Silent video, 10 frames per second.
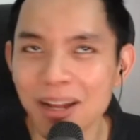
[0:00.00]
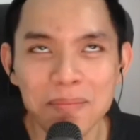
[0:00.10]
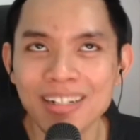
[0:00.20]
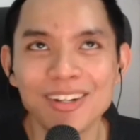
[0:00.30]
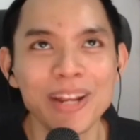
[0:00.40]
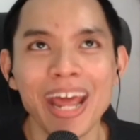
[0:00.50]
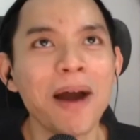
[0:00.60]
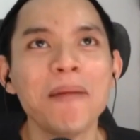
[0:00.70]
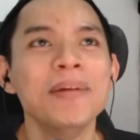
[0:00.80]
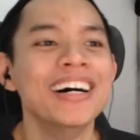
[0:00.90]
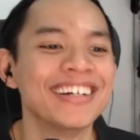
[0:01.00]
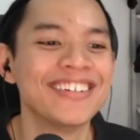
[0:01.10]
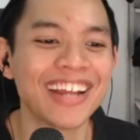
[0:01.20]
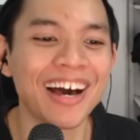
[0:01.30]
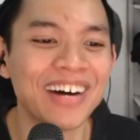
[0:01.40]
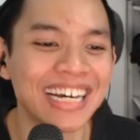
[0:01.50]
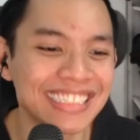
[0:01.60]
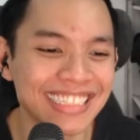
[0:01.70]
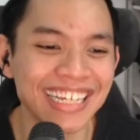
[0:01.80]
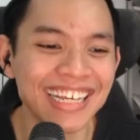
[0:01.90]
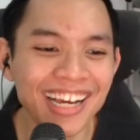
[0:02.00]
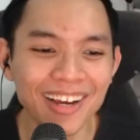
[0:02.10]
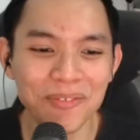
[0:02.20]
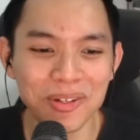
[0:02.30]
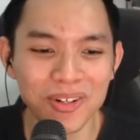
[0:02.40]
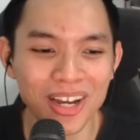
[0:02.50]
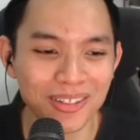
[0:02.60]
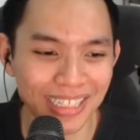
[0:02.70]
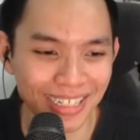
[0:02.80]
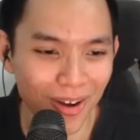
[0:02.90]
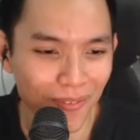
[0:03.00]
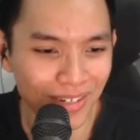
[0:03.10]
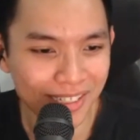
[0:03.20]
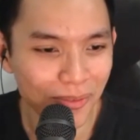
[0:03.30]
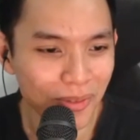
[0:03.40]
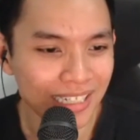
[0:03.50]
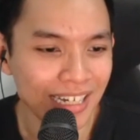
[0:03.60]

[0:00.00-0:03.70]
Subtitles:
number don't add up. No, lah, but it's like we don't know how the conversion works.